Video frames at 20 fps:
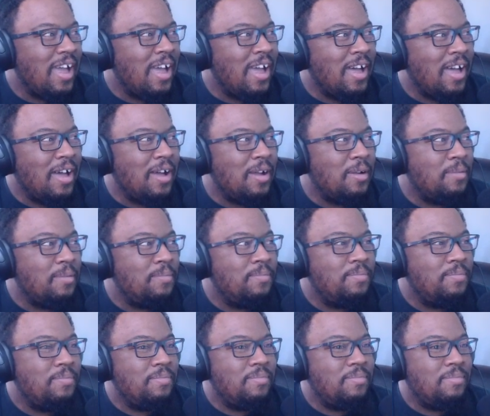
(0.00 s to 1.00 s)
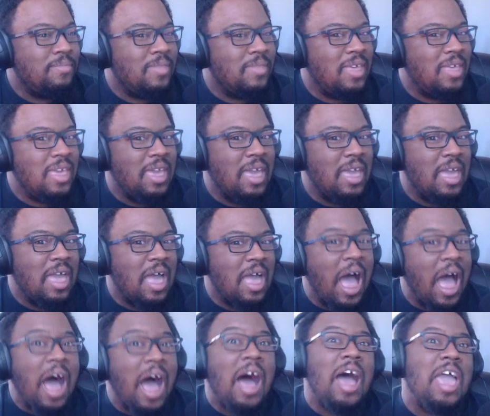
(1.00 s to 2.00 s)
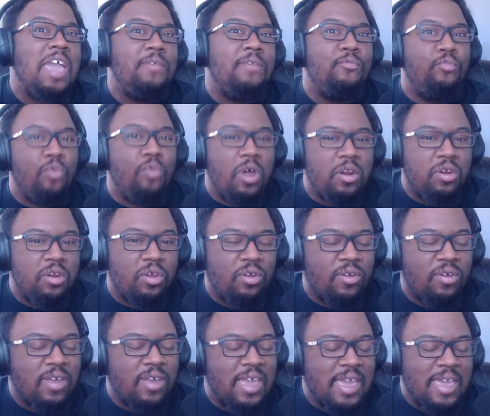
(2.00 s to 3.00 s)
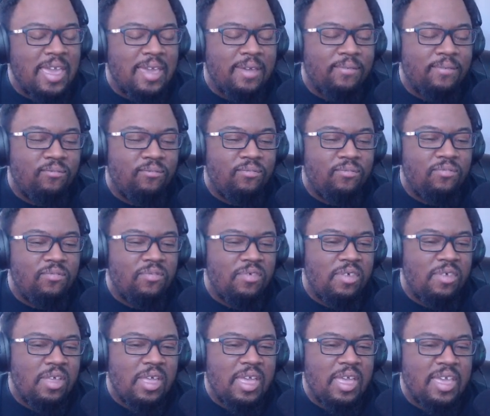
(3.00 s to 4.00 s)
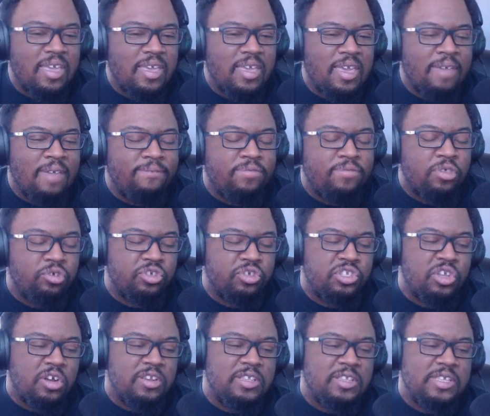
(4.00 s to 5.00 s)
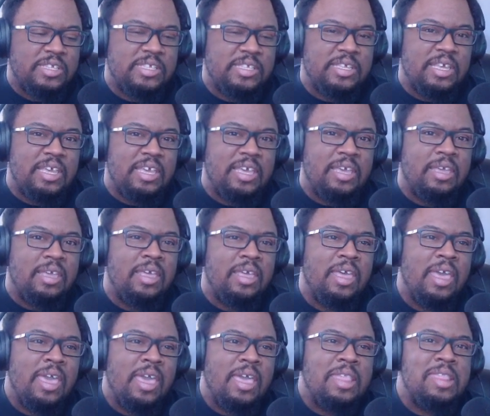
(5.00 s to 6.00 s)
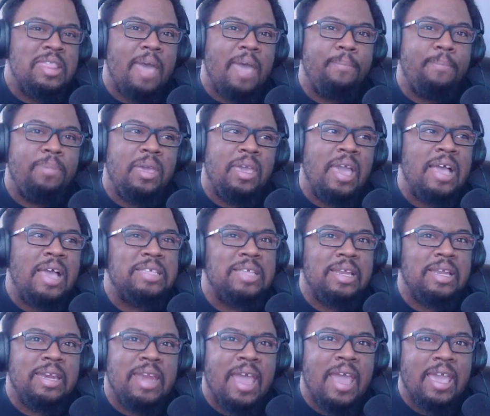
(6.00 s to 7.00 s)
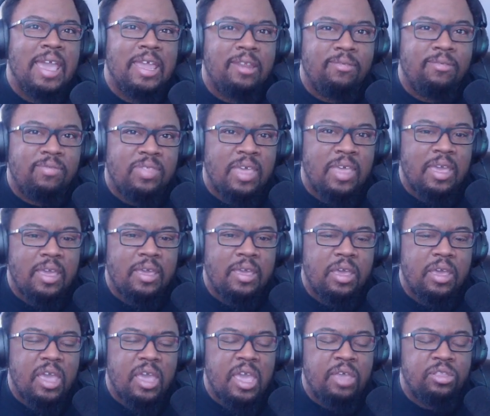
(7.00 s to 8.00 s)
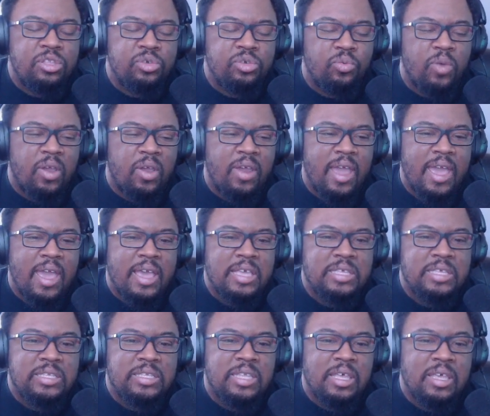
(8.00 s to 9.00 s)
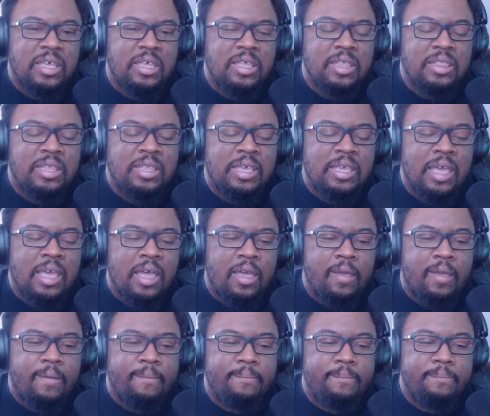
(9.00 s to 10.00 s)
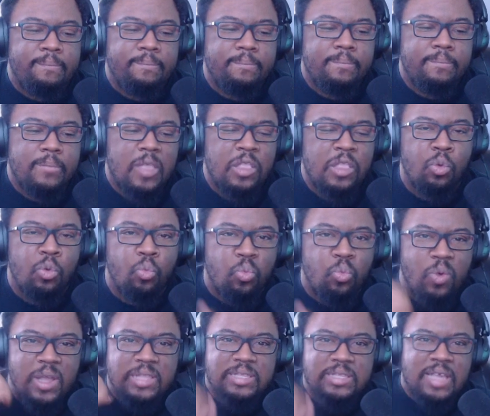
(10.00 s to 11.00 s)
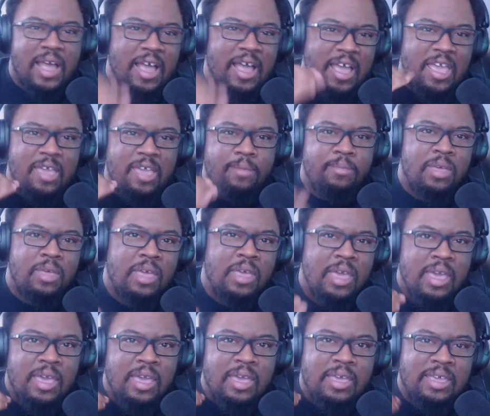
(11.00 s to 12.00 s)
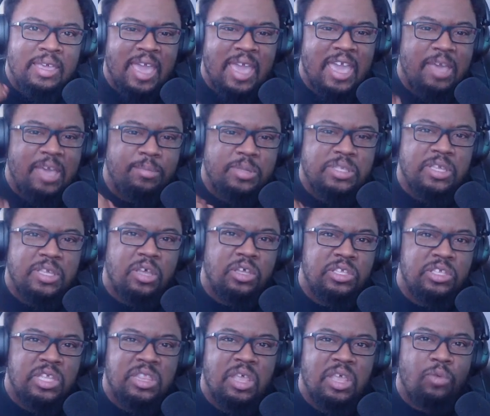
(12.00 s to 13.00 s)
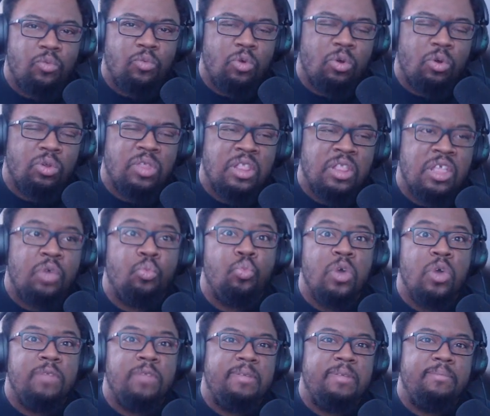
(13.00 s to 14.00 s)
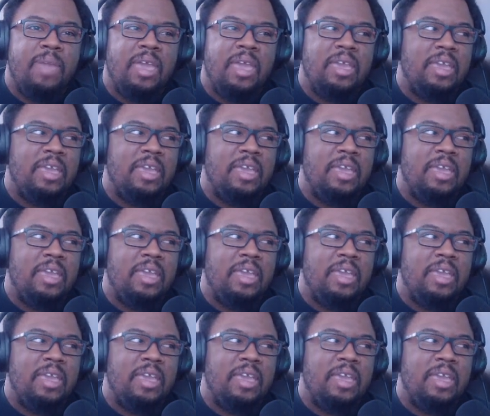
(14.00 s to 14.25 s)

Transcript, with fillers: Um, I wonder if if they're starting to see that being as a negative thing, to whereas the the um the one time game sales that they were that they would be